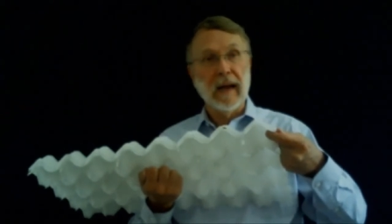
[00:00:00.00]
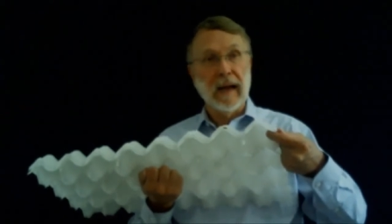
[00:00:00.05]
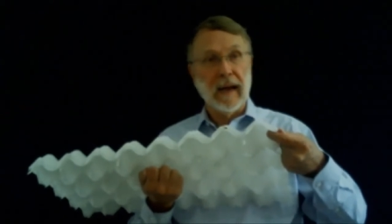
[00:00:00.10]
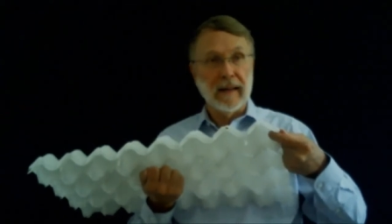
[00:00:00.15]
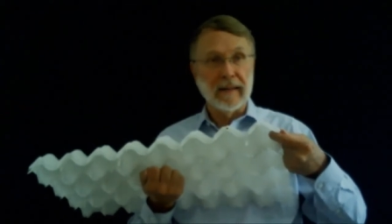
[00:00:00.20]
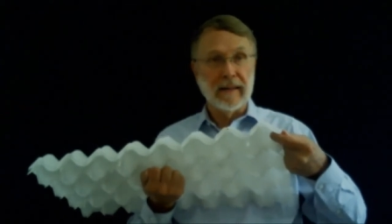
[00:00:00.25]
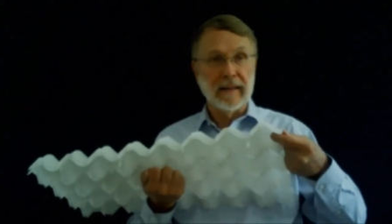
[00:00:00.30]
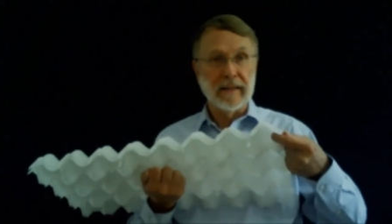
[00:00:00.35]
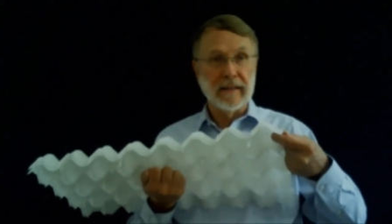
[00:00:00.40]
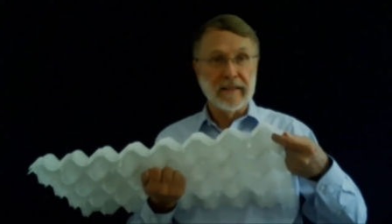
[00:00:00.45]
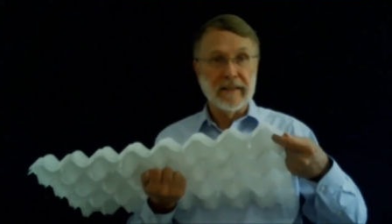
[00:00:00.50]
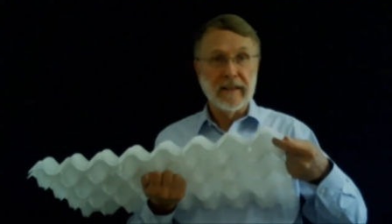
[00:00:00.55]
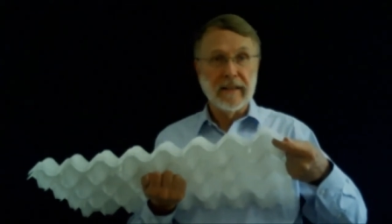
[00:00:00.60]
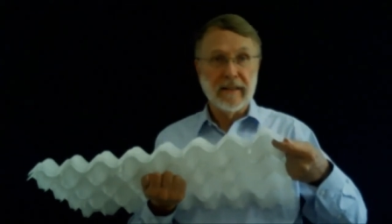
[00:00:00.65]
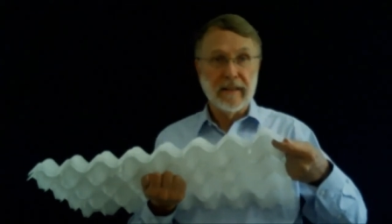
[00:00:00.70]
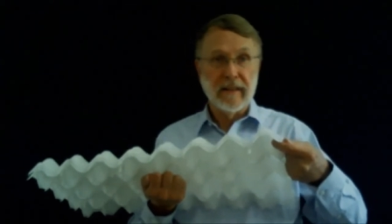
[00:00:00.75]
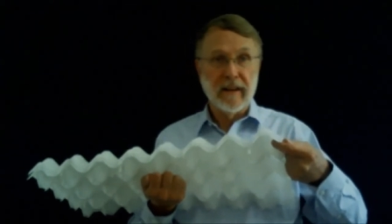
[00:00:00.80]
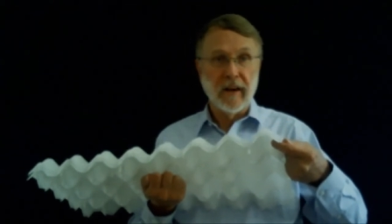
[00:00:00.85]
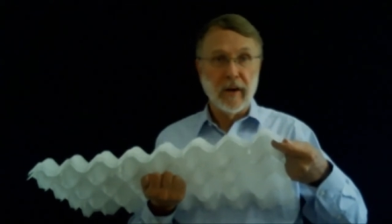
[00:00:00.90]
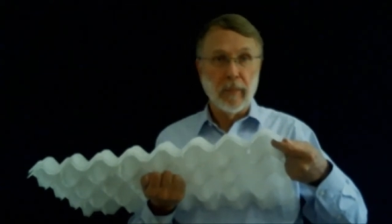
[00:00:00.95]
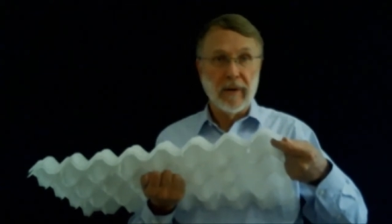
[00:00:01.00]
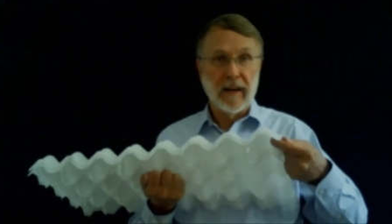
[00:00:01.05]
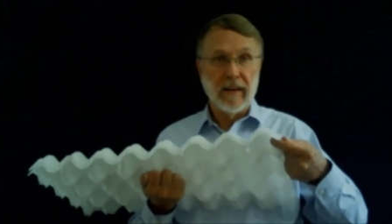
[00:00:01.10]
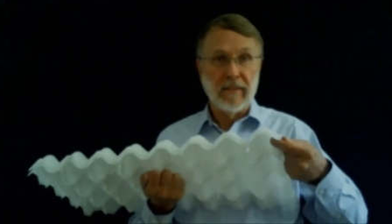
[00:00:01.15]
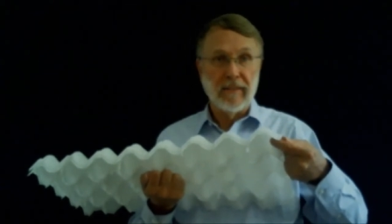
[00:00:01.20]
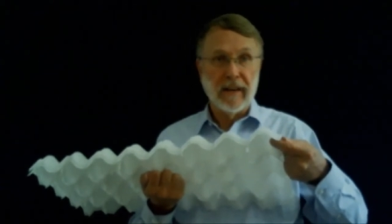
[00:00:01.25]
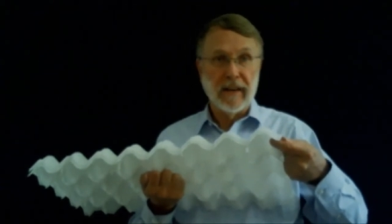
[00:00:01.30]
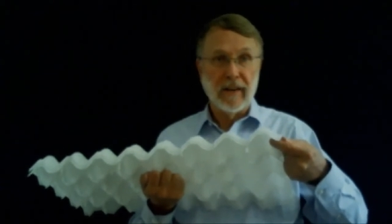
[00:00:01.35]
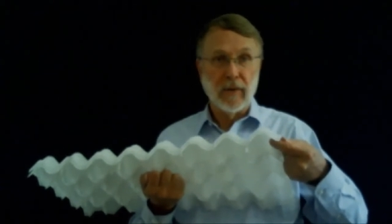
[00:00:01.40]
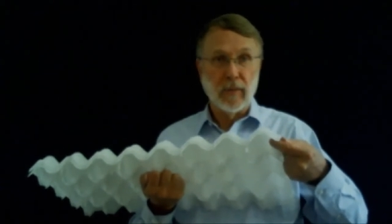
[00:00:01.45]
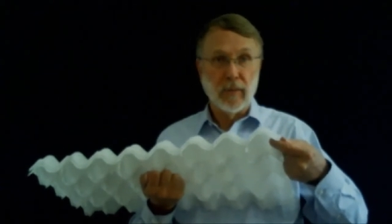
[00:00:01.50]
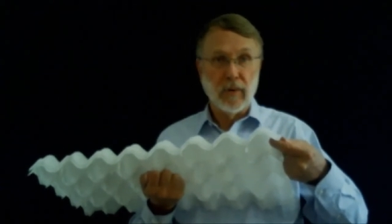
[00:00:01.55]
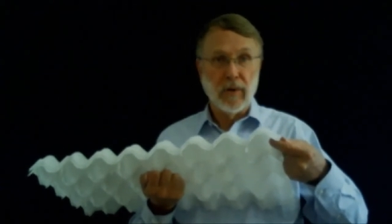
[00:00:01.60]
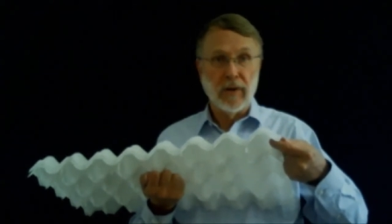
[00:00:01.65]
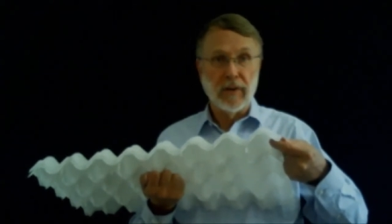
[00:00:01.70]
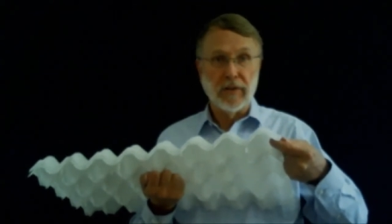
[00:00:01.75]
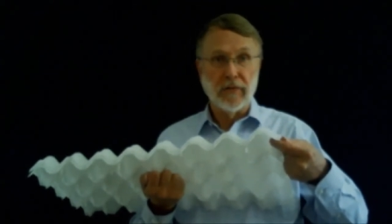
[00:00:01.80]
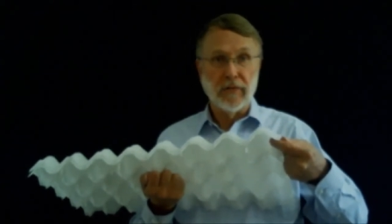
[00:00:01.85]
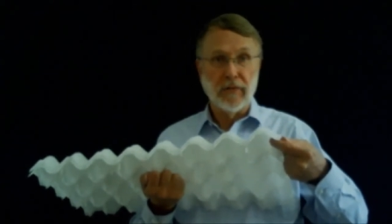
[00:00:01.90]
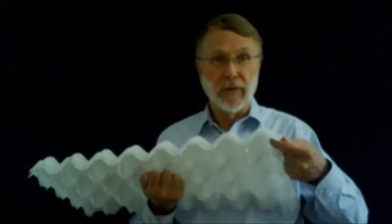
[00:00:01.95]
and they stick there by van der
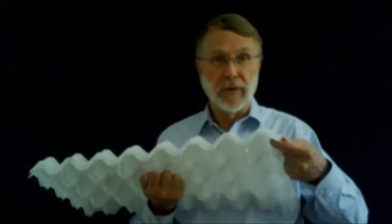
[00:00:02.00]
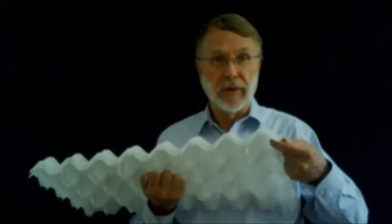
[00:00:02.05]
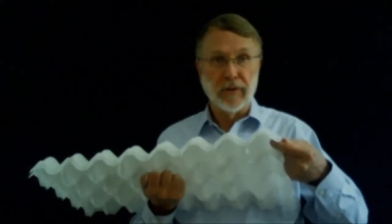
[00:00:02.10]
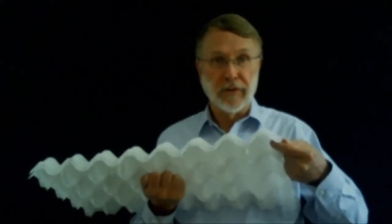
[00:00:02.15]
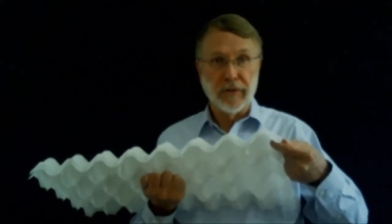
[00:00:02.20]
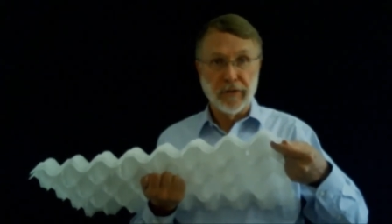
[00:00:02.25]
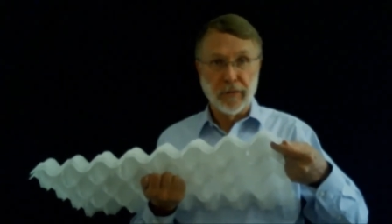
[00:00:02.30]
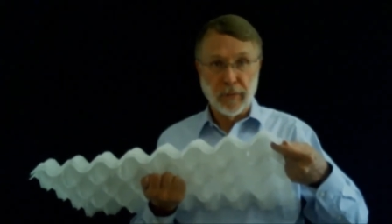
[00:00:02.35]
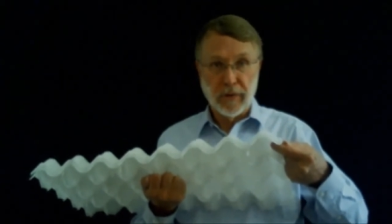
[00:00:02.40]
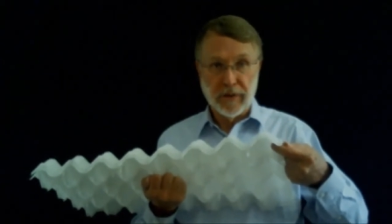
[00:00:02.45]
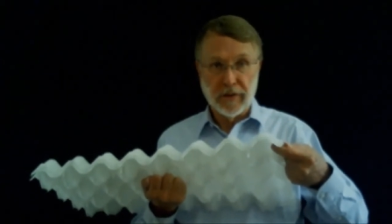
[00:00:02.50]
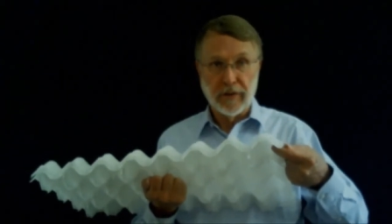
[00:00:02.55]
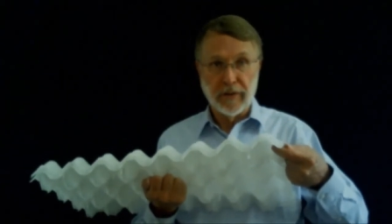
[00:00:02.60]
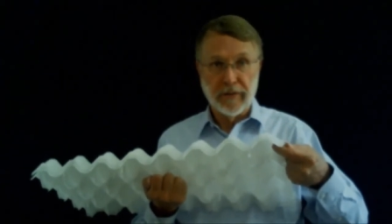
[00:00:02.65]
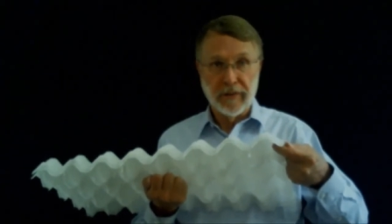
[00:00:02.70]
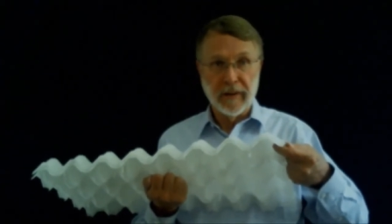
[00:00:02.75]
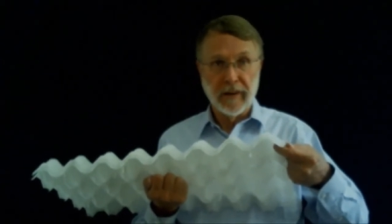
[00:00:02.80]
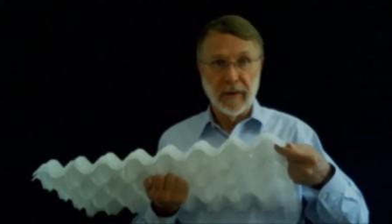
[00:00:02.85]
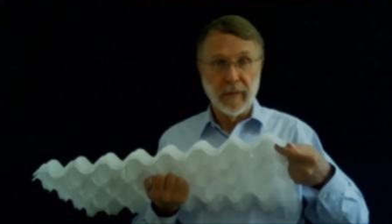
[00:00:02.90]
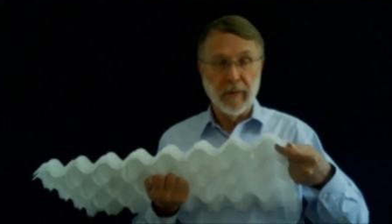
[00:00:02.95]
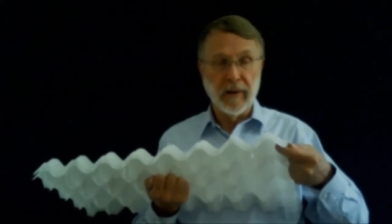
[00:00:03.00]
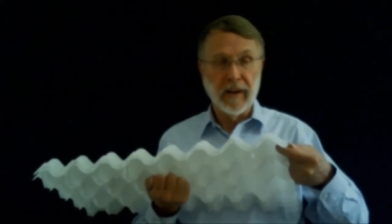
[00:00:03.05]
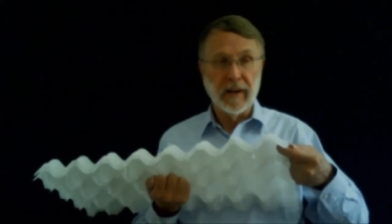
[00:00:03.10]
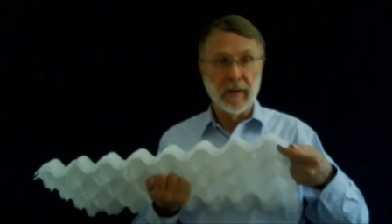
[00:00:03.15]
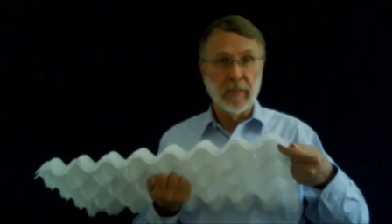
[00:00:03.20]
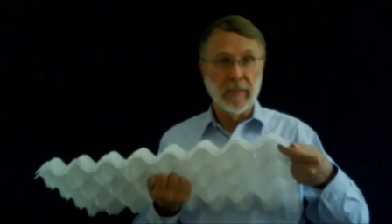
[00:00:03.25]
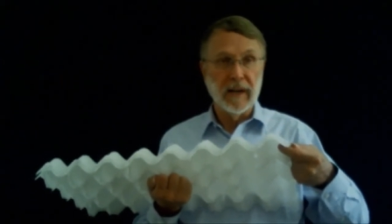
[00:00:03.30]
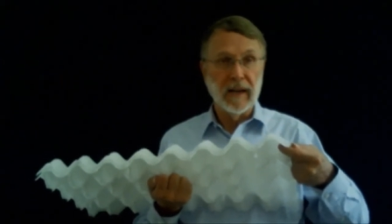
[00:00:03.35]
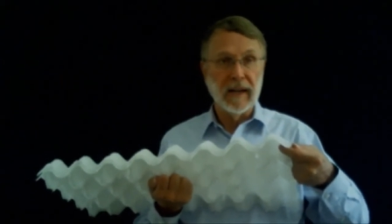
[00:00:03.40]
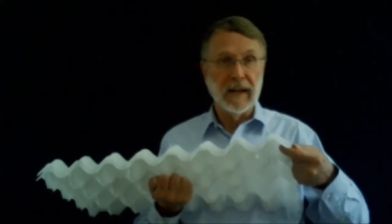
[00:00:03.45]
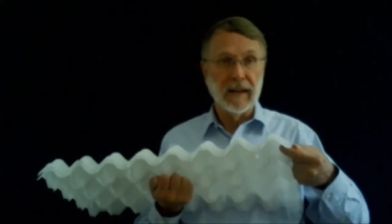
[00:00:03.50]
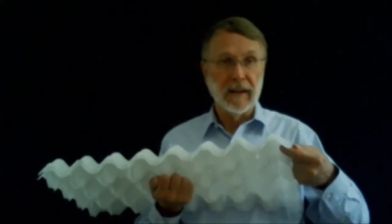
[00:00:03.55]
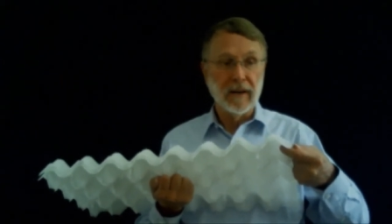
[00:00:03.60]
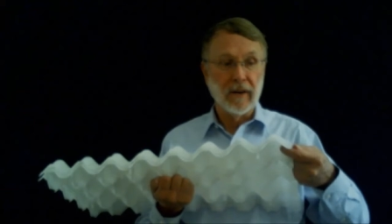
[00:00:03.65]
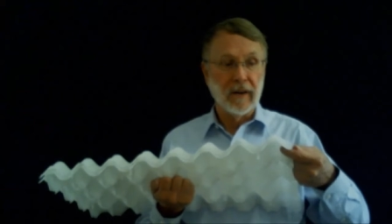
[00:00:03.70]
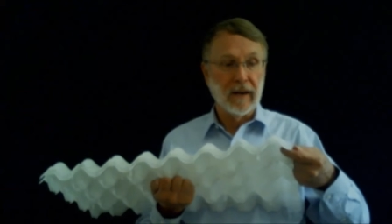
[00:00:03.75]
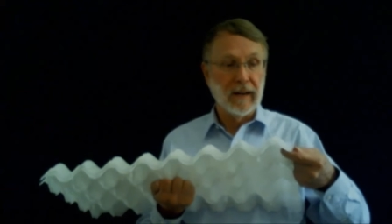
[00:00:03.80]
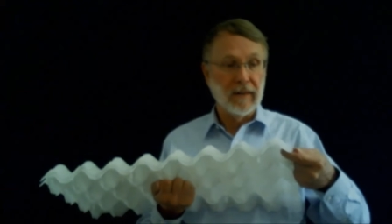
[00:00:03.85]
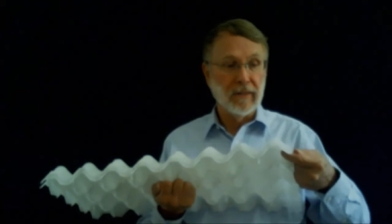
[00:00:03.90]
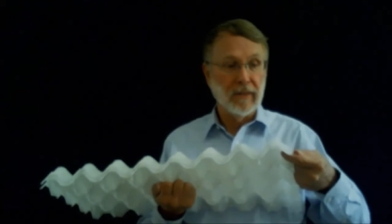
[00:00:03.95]
Waals forces, which are very weak
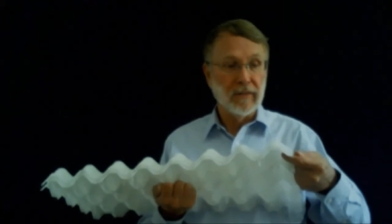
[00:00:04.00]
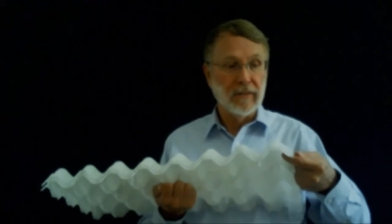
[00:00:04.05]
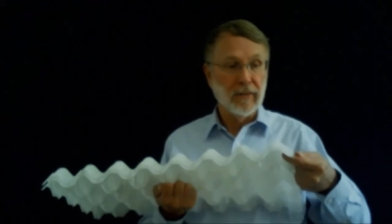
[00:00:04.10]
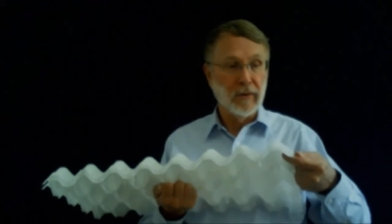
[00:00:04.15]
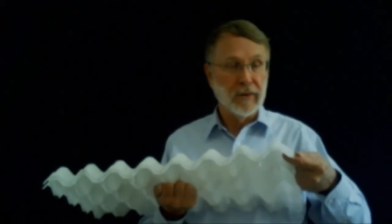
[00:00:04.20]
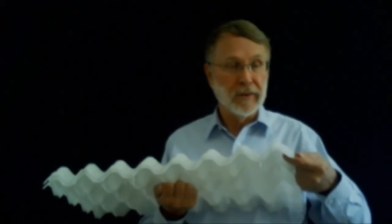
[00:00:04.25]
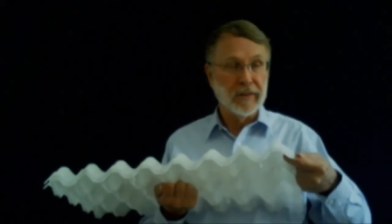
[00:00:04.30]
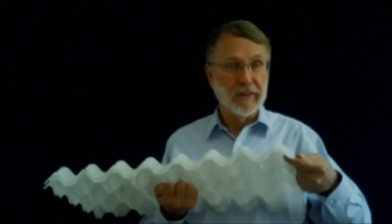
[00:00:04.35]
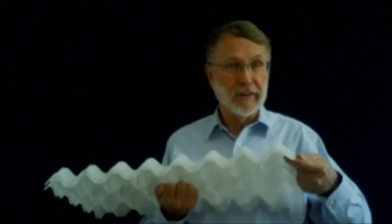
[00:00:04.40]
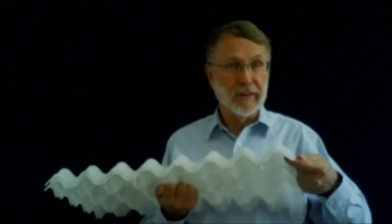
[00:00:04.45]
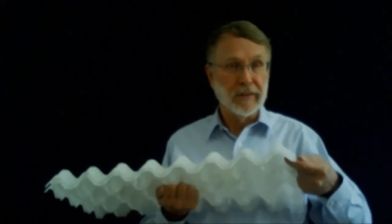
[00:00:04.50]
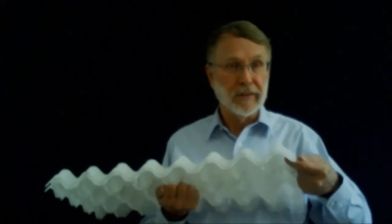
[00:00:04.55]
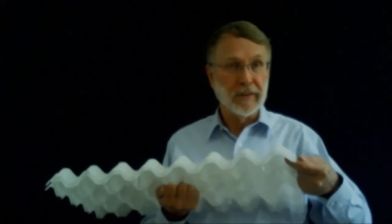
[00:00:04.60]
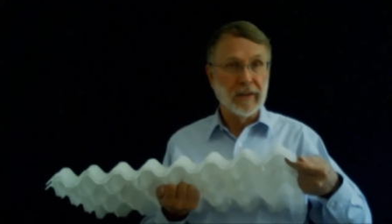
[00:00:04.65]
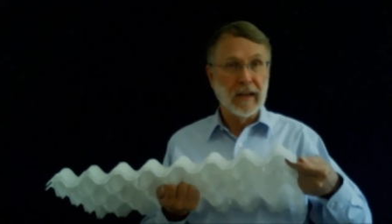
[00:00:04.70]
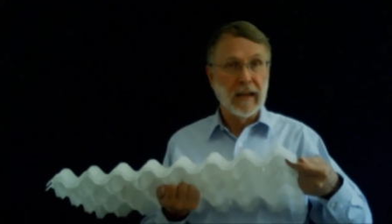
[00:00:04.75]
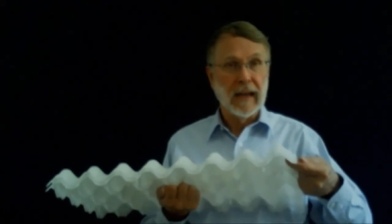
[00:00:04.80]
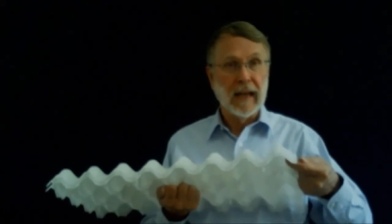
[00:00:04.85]
molecular level forces.